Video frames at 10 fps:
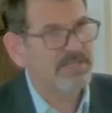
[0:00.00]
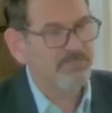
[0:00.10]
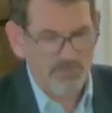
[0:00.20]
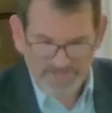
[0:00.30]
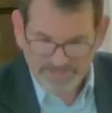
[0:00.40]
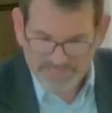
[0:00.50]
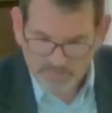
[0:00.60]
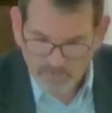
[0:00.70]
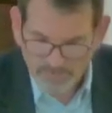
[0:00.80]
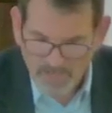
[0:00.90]
bring
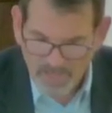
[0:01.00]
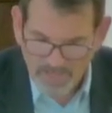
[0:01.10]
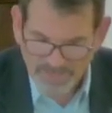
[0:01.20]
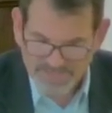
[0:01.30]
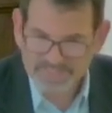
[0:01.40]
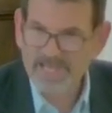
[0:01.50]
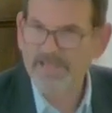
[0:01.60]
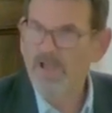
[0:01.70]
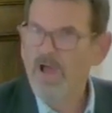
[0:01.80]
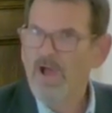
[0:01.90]
to our minds that
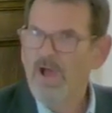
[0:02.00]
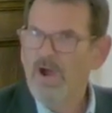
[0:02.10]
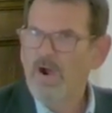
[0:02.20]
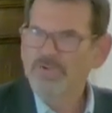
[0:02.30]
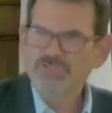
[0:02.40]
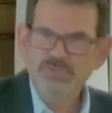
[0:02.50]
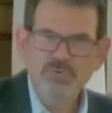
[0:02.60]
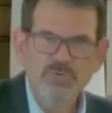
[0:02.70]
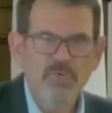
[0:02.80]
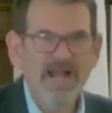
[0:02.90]
our
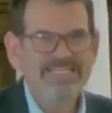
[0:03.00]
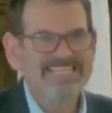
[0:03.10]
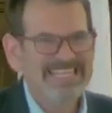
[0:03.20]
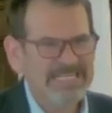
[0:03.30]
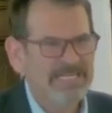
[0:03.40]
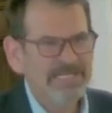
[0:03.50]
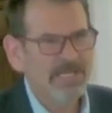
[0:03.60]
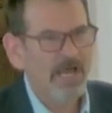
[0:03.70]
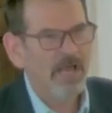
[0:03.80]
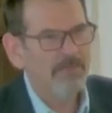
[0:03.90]
true identity
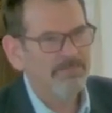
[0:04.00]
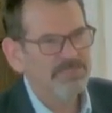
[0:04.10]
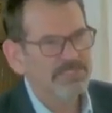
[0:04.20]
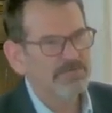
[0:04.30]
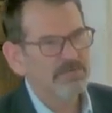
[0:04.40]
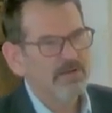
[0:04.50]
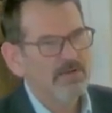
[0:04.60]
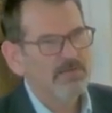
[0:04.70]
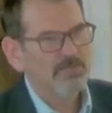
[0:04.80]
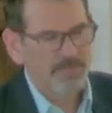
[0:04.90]
comes
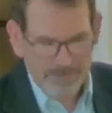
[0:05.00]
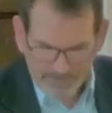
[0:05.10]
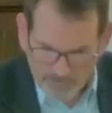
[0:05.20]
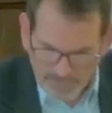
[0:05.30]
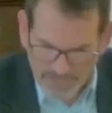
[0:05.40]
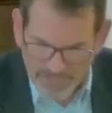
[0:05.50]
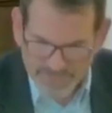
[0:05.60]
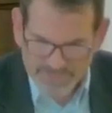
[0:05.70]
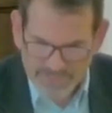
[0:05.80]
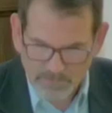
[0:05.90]
from that
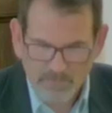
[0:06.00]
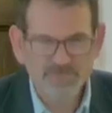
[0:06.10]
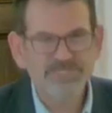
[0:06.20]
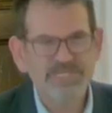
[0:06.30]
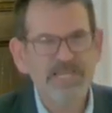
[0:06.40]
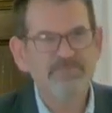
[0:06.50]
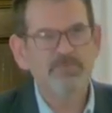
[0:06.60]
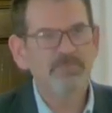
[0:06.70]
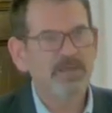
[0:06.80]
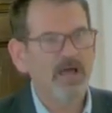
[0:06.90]
praise that we receive
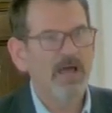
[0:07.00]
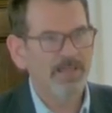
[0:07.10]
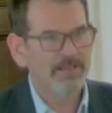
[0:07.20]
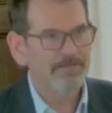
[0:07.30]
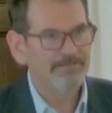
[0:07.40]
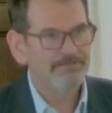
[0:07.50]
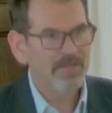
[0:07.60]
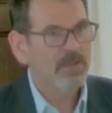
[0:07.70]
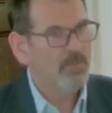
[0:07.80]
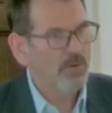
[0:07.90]
from God.
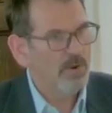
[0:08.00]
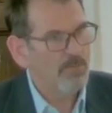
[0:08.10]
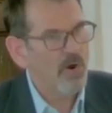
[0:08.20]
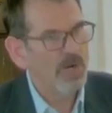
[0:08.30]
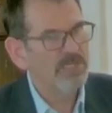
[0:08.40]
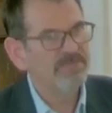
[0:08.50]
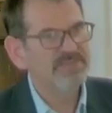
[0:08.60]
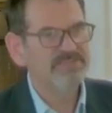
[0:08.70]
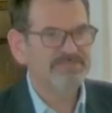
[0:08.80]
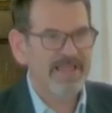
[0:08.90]
We are part of
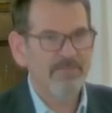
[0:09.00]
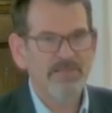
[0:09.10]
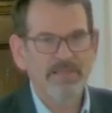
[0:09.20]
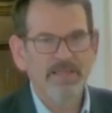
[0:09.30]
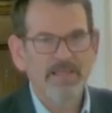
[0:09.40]
His family,